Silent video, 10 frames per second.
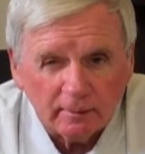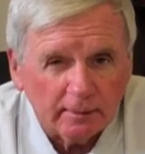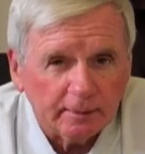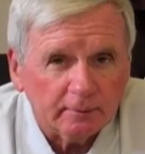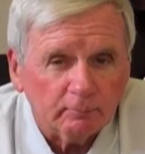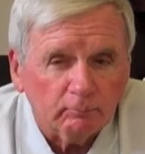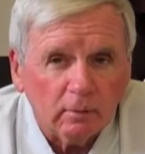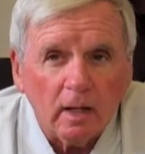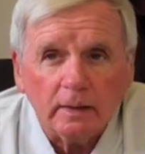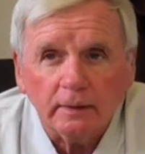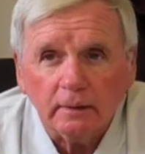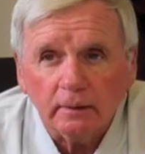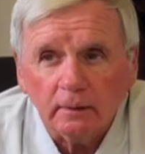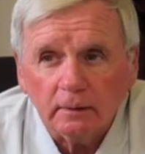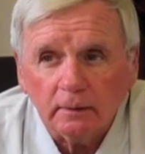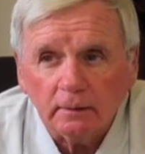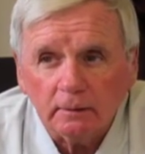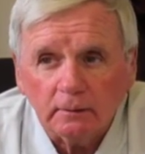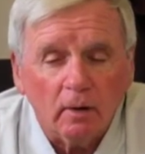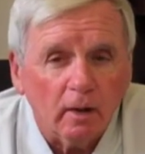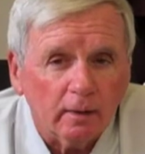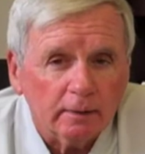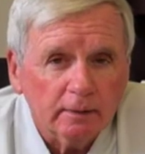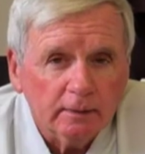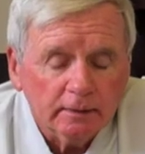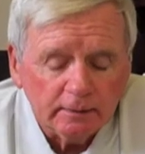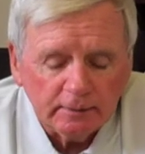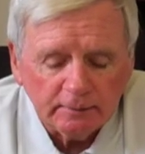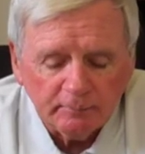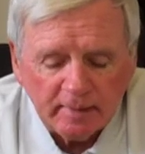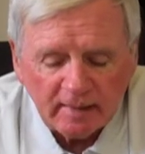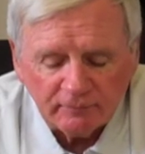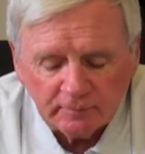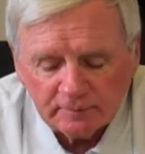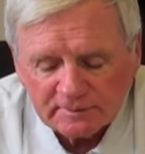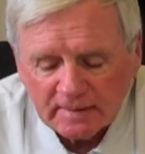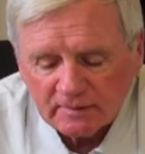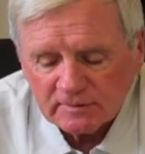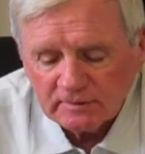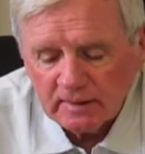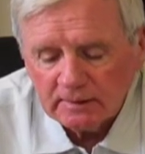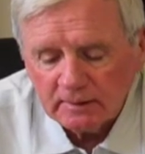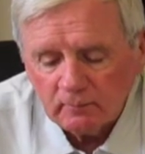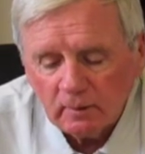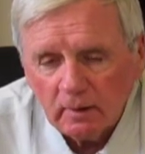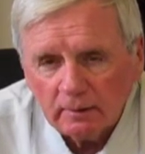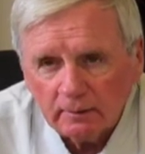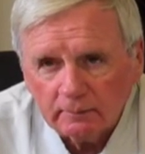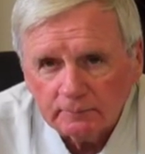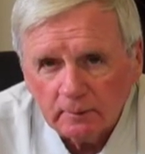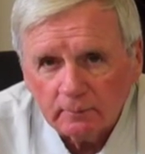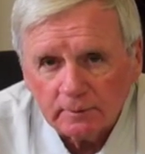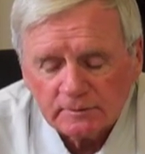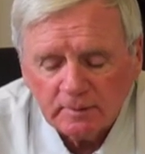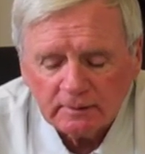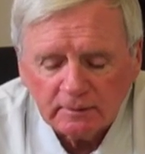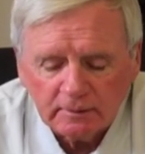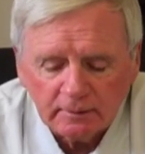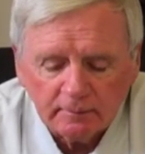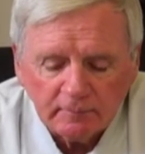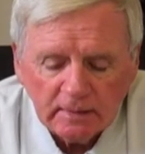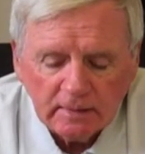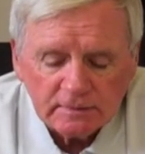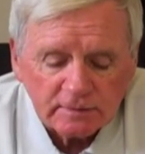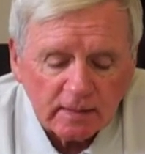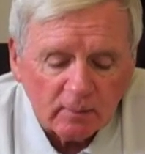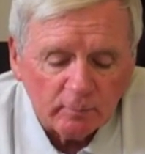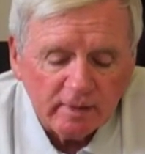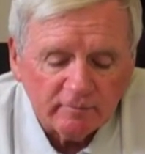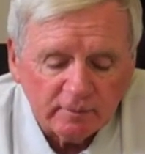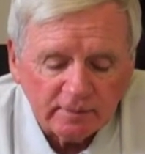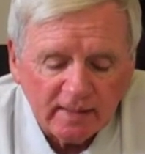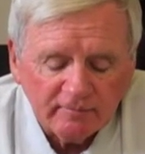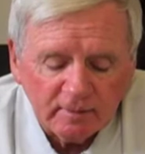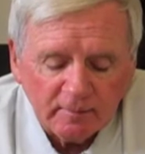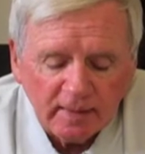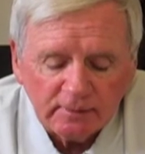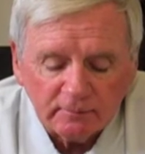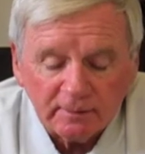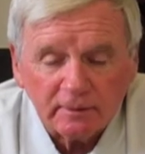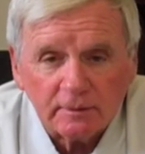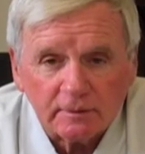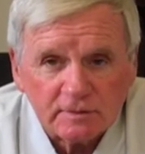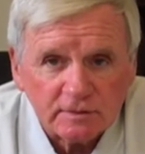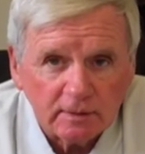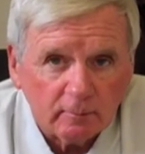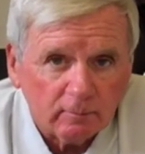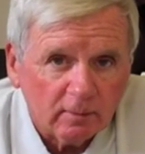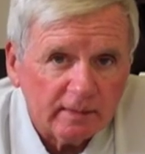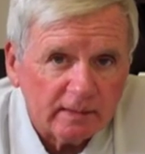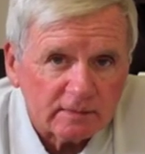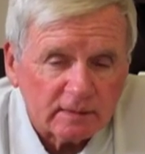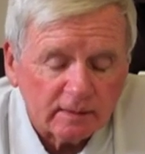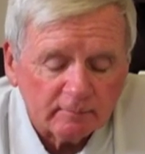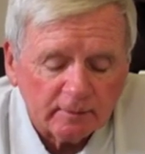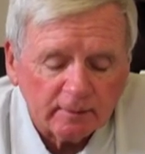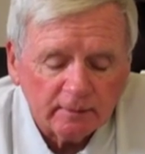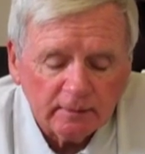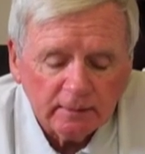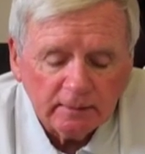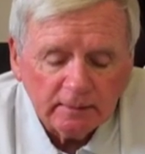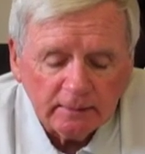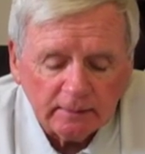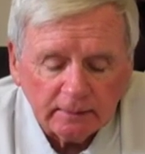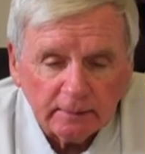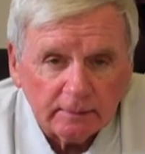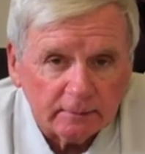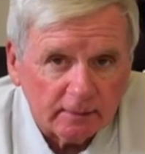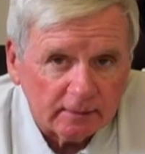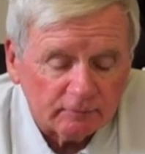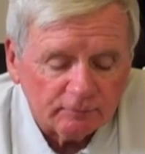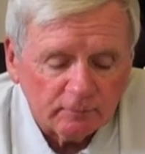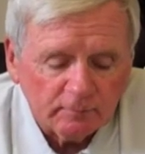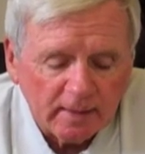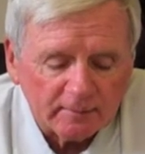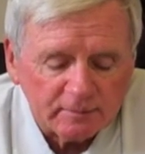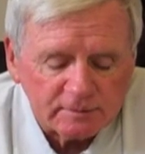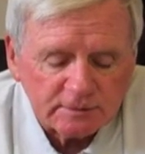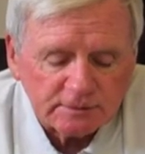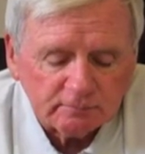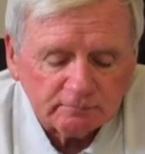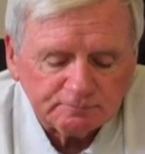another blocking guard in the backfield. He was an outstanding blocker. And we're expecting Scott Weaver and David Emanuel to get considerable playing time there at the fullback position.